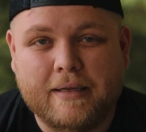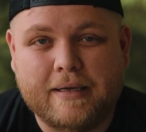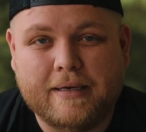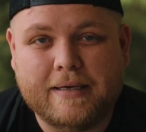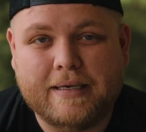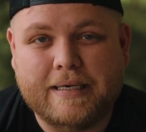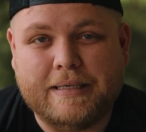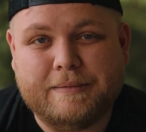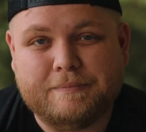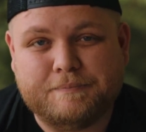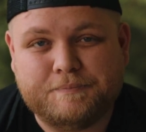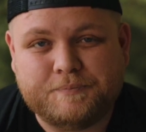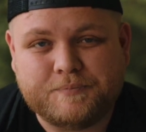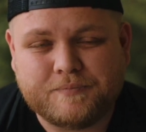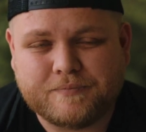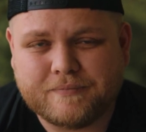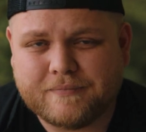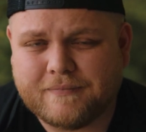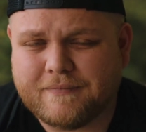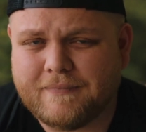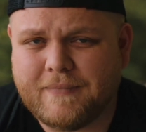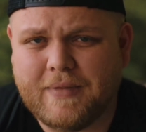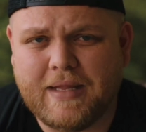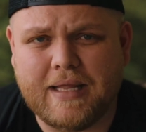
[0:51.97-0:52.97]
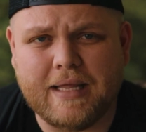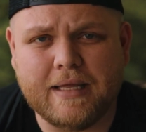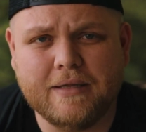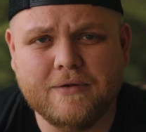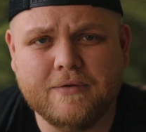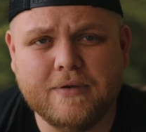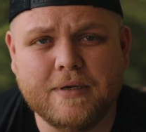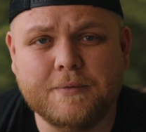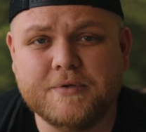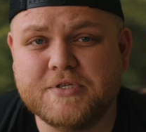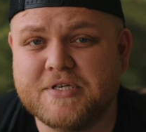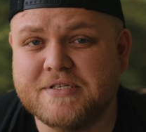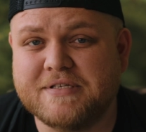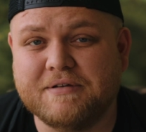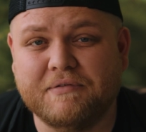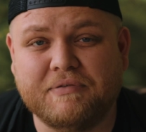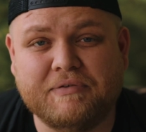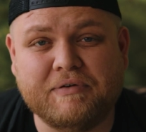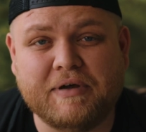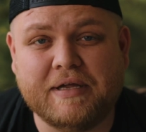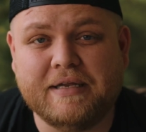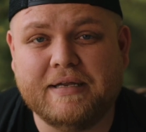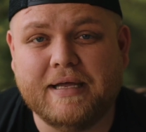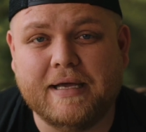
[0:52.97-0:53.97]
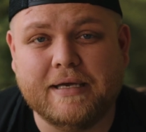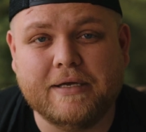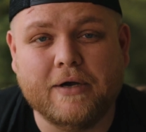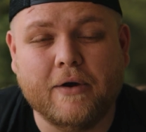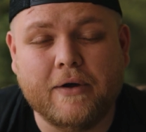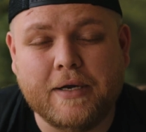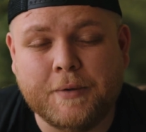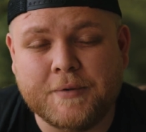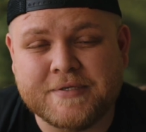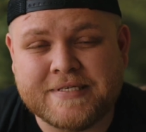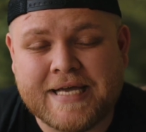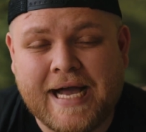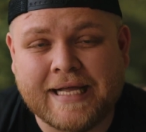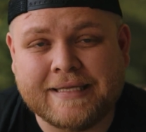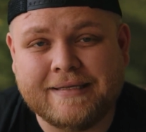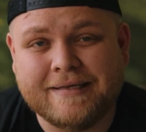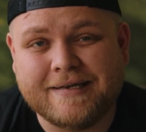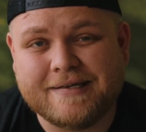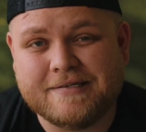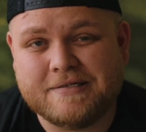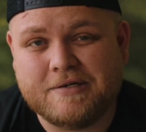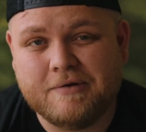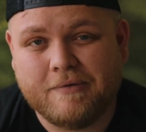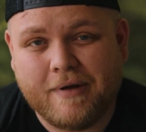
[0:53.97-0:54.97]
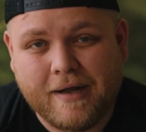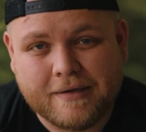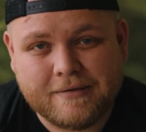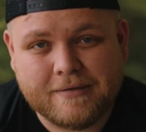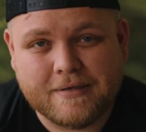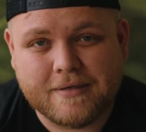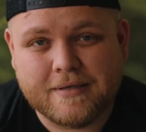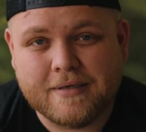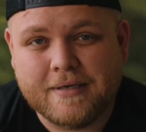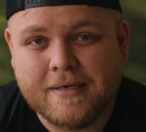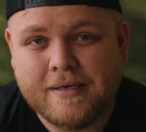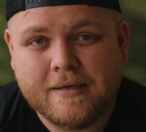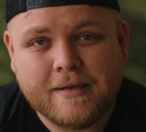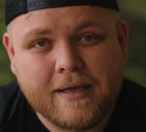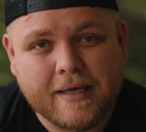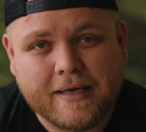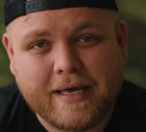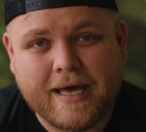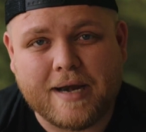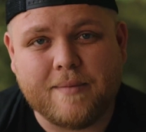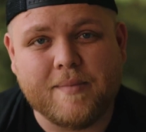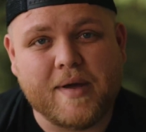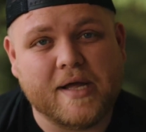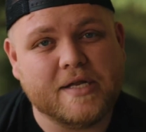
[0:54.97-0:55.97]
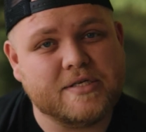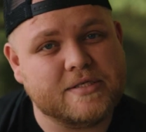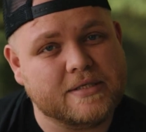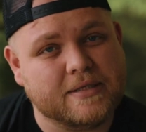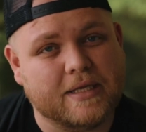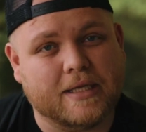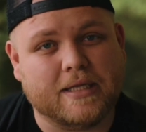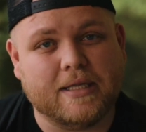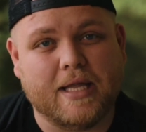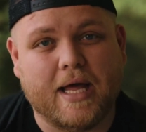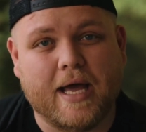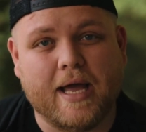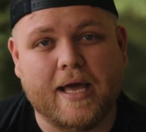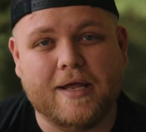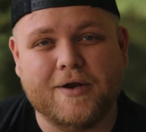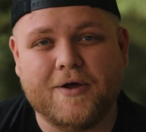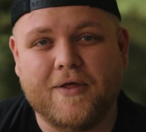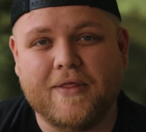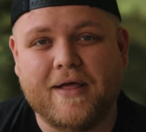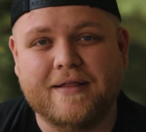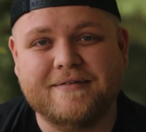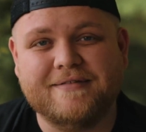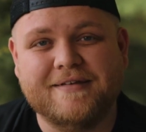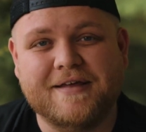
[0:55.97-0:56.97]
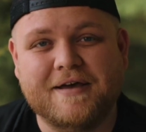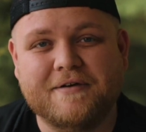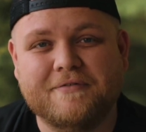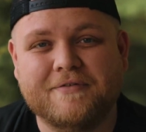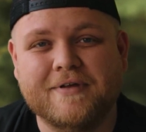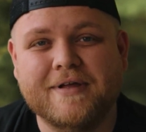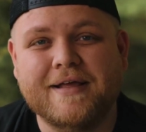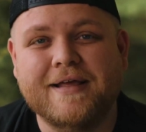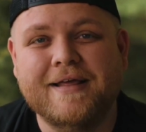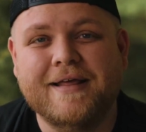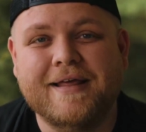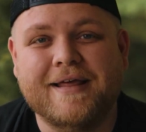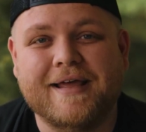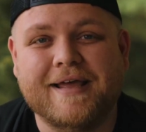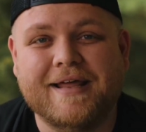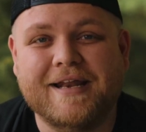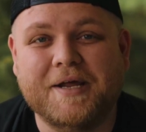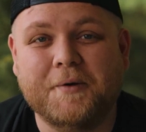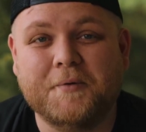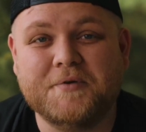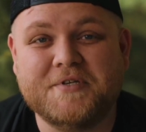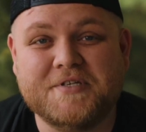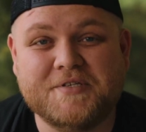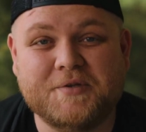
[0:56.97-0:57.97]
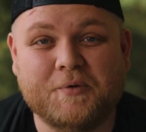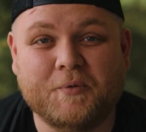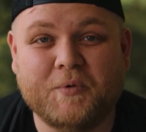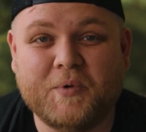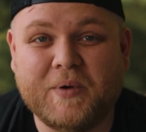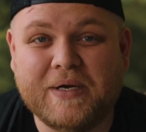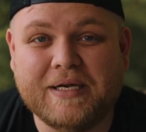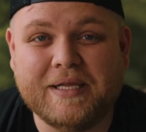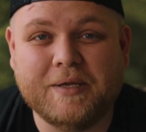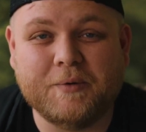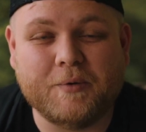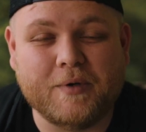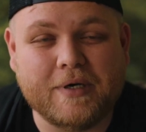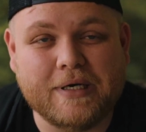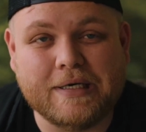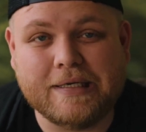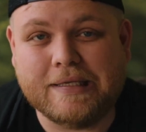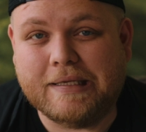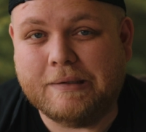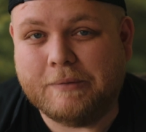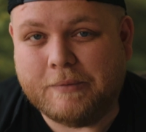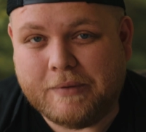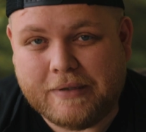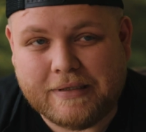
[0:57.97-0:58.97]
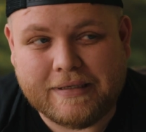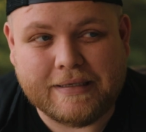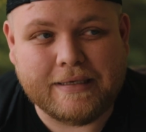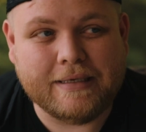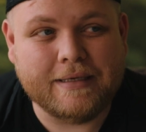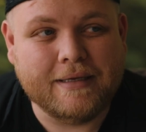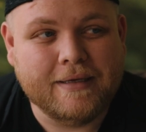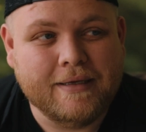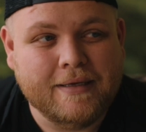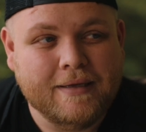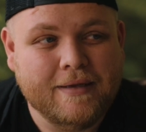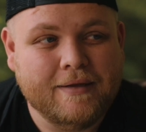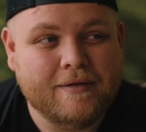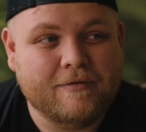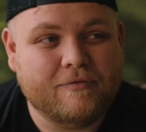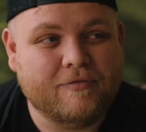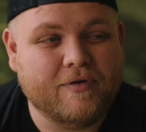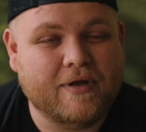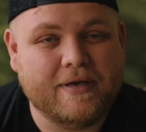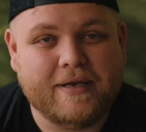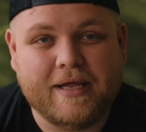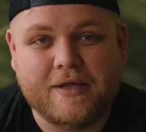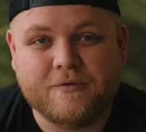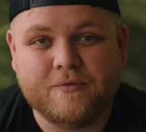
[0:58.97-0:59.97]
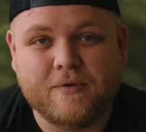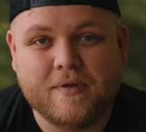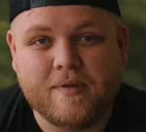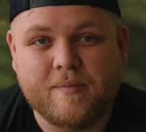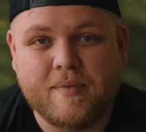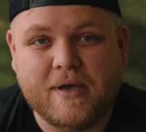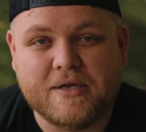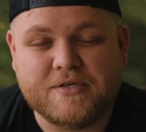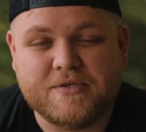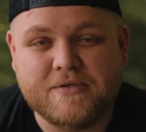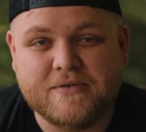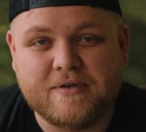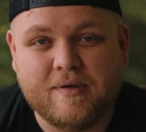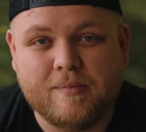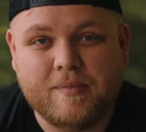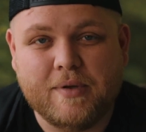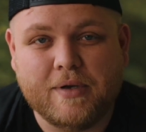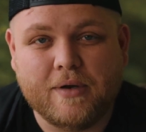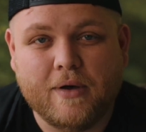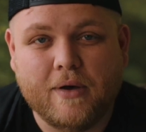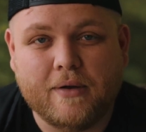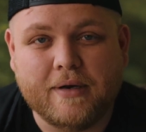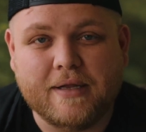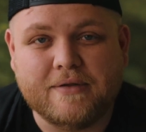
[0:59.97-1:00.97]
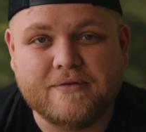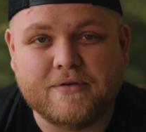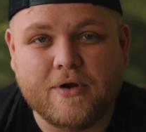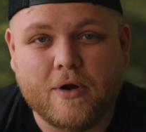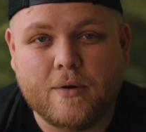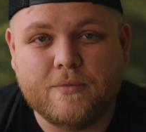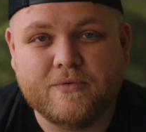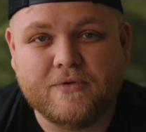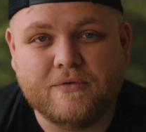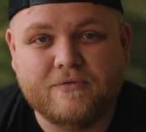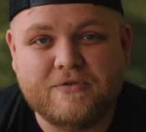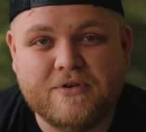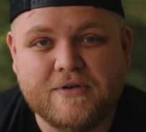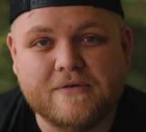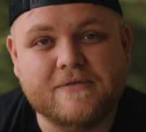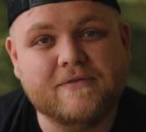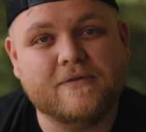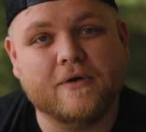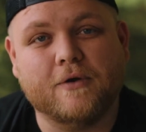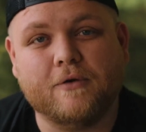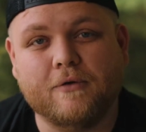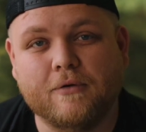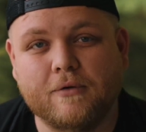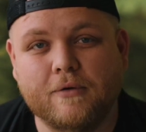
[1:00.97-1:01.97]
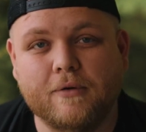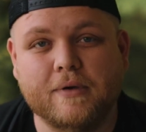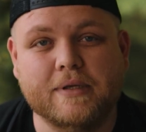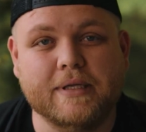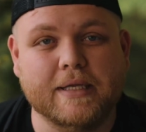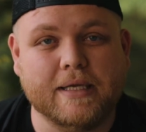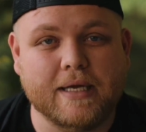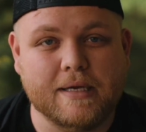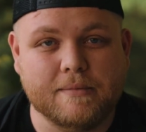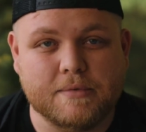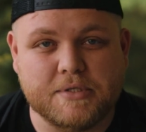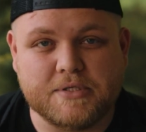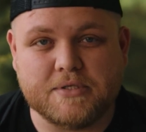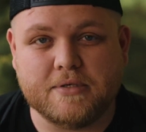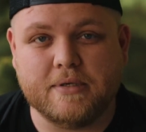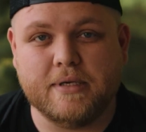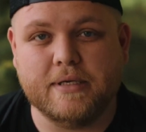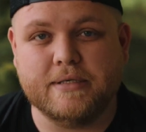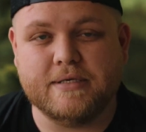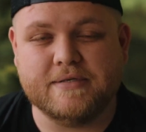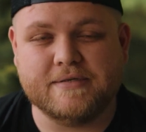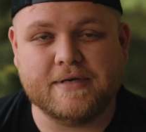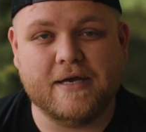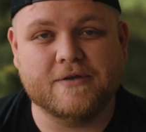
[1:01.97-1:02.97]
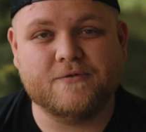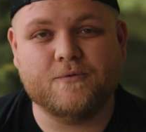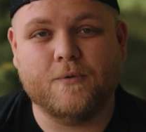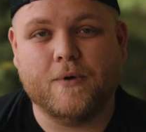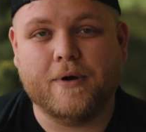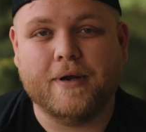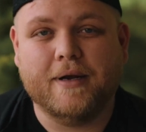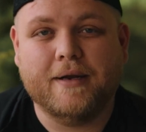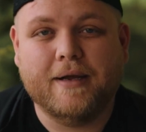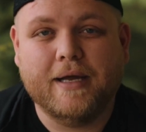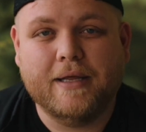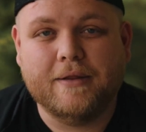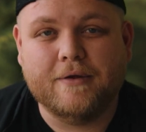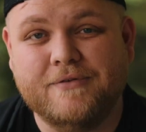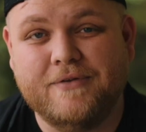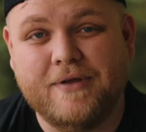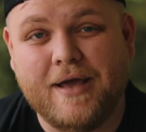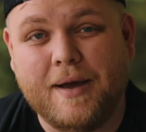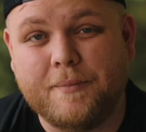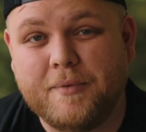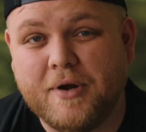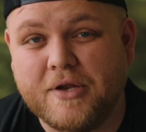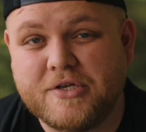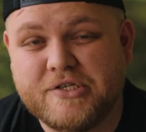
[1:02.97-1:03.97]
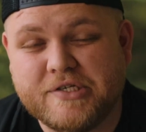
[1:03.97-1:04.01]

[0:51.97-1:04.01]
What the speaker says: Dude, it was just a fun day. Cody was acting as director and kind of managing the client and all that stuff. And it was just a really, really, really fun day. It was one of the best shoots I've been on in terms of just the crew and the chemistry and just us working together. So yeah, I'm gonna